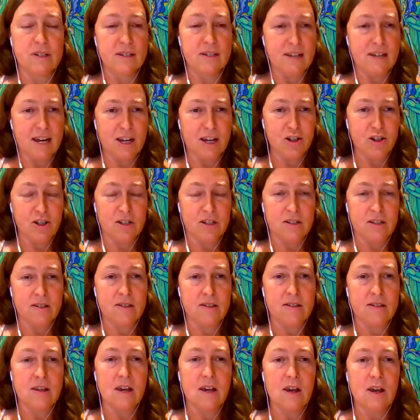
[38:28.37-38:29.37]

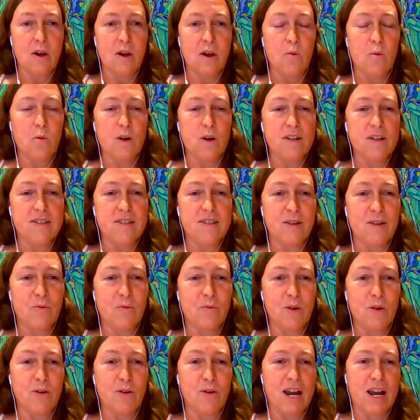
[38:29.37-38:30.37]
presentations, was
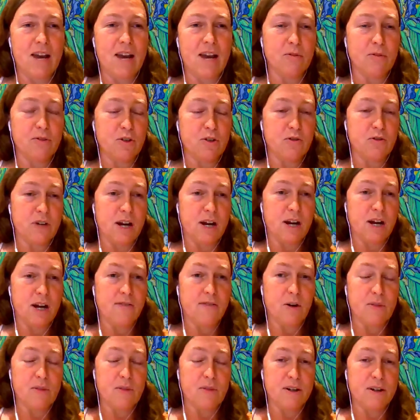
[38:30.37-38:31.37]
that we were able to
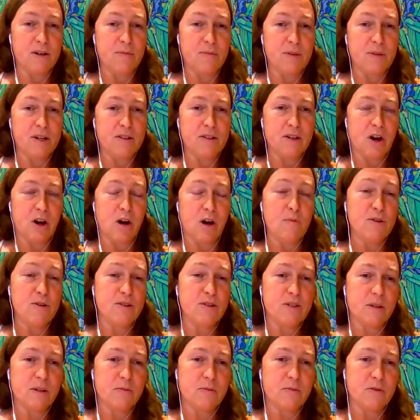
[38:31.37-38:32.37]
drive home therapies
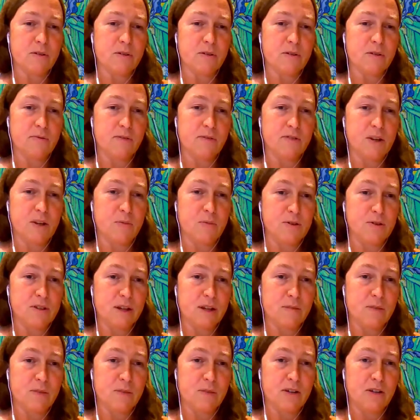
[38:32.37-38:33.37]
almost up to a 50%
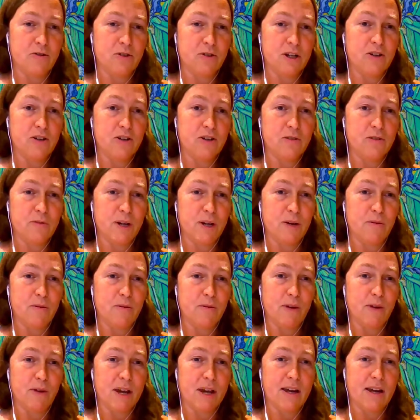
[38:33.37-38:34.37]
penetration
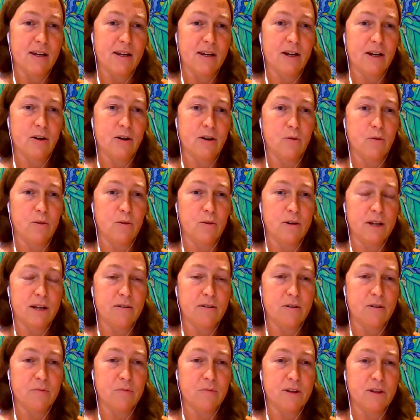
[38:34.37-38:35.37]
rate when we had a care
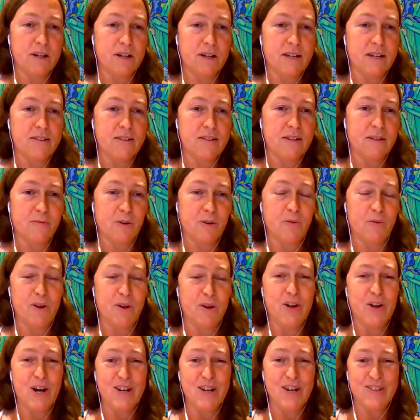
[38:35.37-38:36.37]
coordinator in place. And when
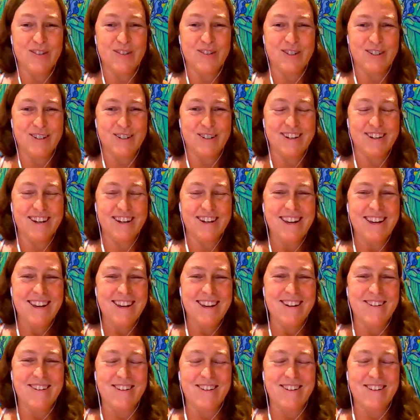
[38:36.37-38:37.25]
we lost her,